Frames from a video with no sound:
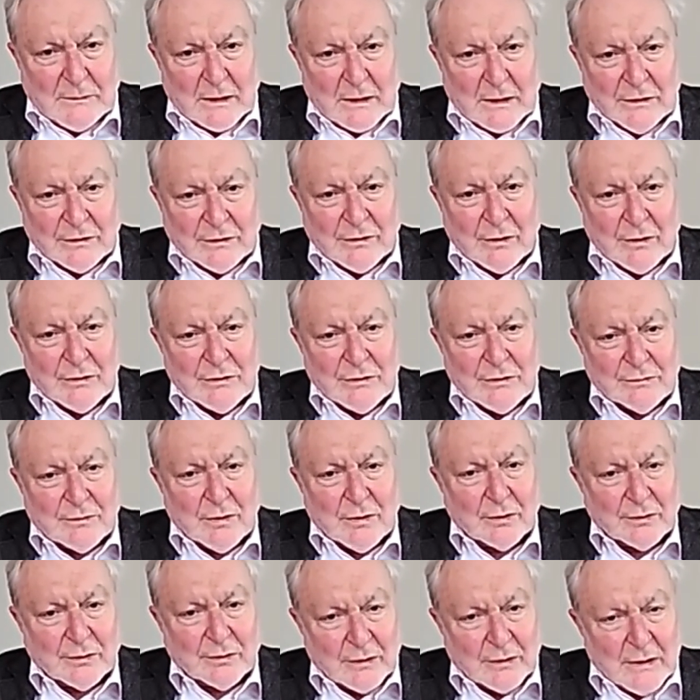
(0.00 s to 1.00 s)
So you've
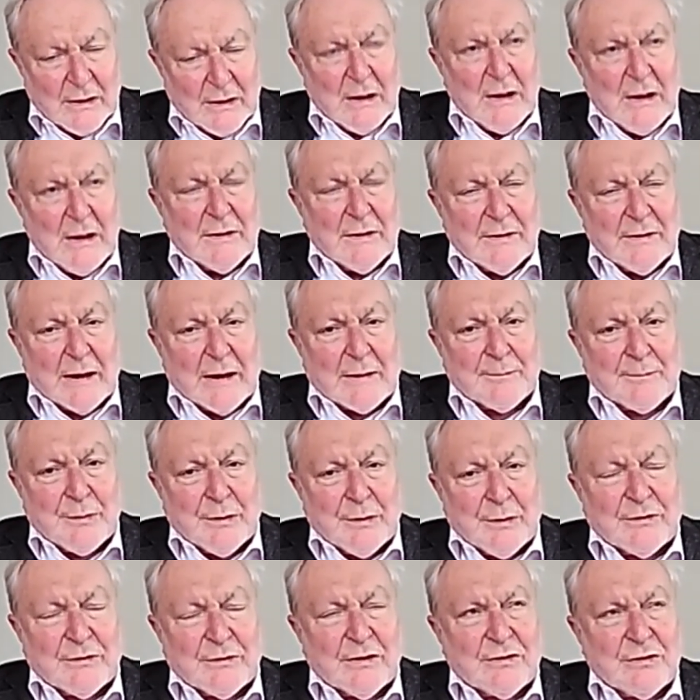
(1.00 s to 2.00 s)
got that
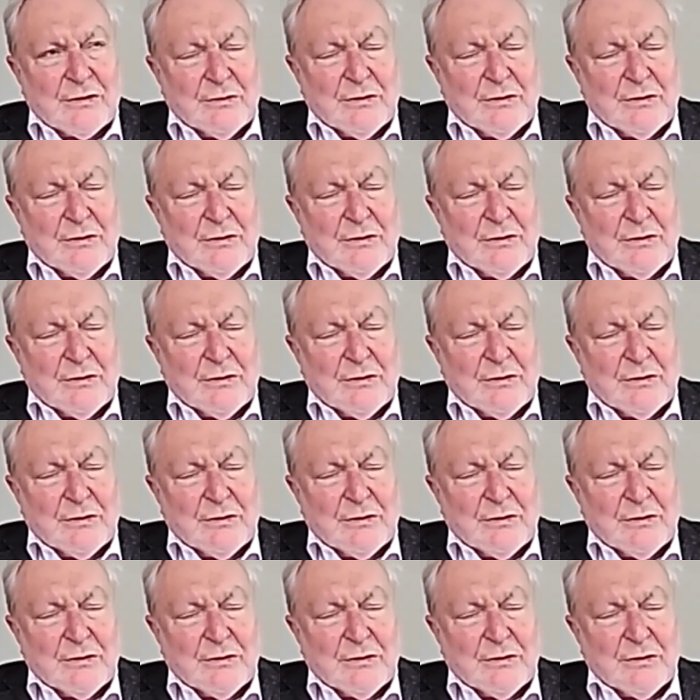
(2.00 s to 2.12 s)
process.